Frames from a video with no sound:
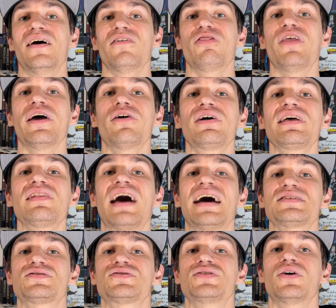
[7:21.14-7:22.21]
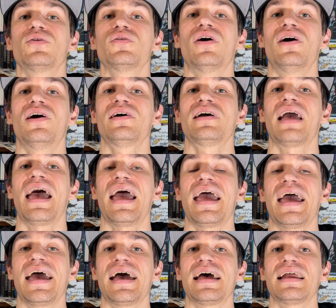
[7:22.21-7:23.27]
they only last so long,
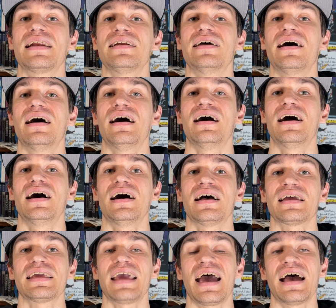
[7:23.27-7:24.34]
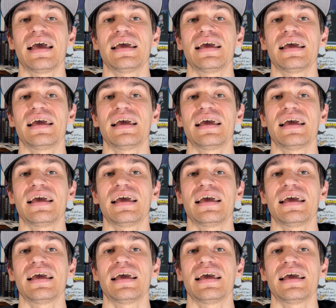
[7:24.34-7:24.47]
and yeah,